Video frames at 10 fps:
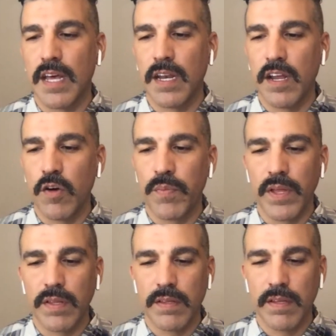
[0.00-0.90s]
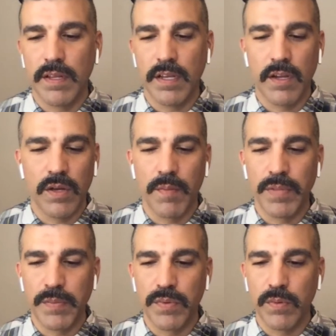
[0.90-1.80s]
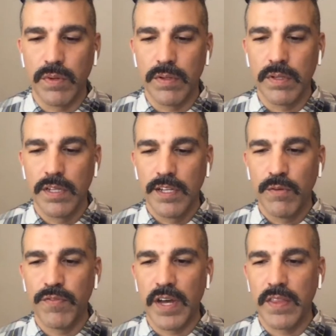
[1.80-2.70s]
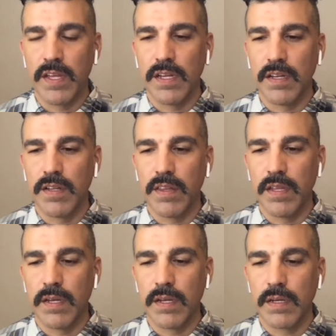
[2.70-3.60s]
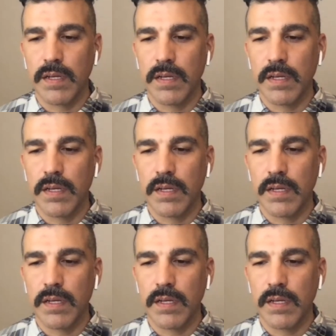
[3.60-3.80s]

And I hope that again, people will find the